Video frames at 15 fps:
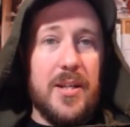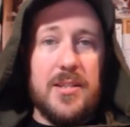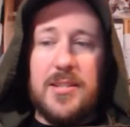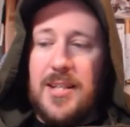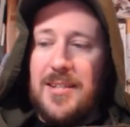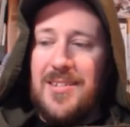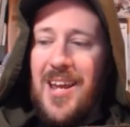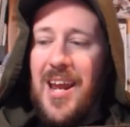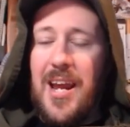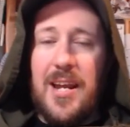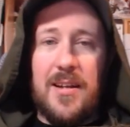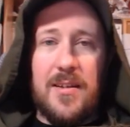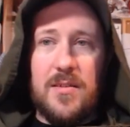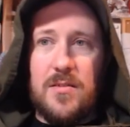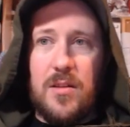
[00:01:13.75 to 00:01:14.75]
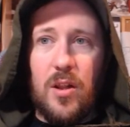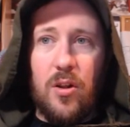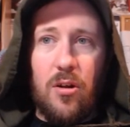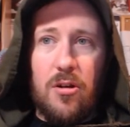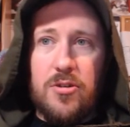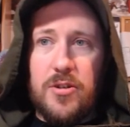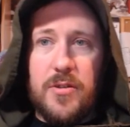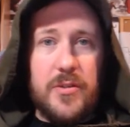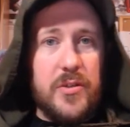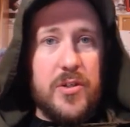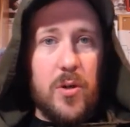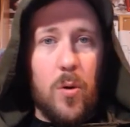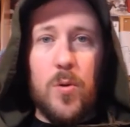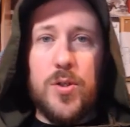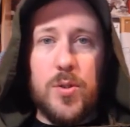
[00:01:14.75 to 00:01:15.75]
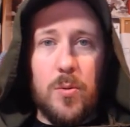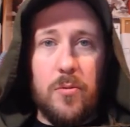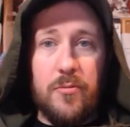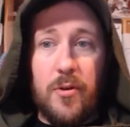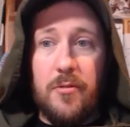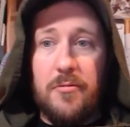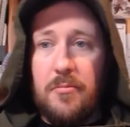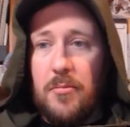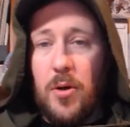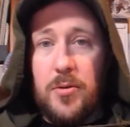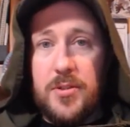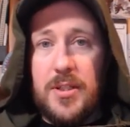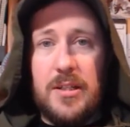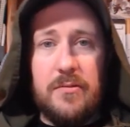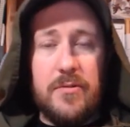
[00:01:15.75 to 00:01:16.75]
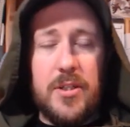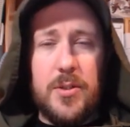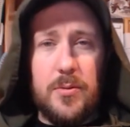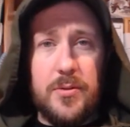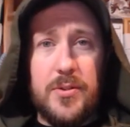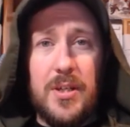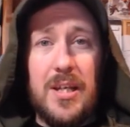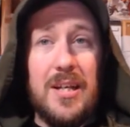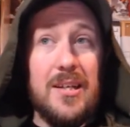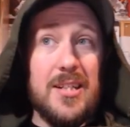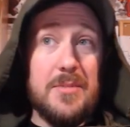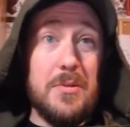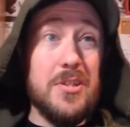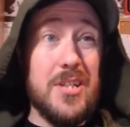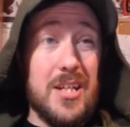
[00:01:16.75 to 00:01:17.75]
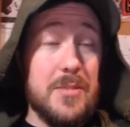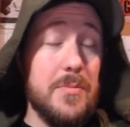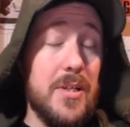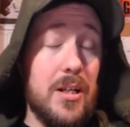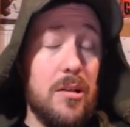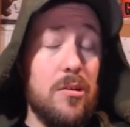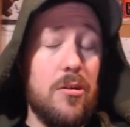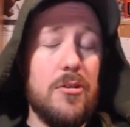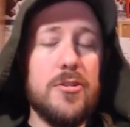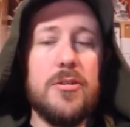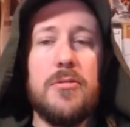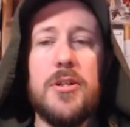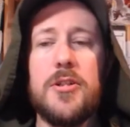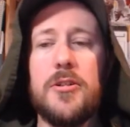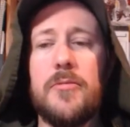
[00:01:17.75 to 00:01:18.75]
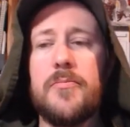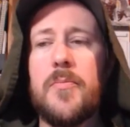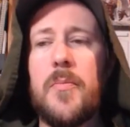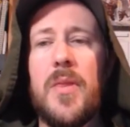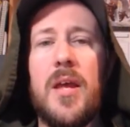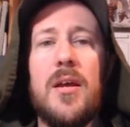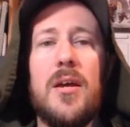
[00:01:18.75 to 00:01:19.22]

I mean, its hand is larger than the torso of most individuals, especially as being a large creature.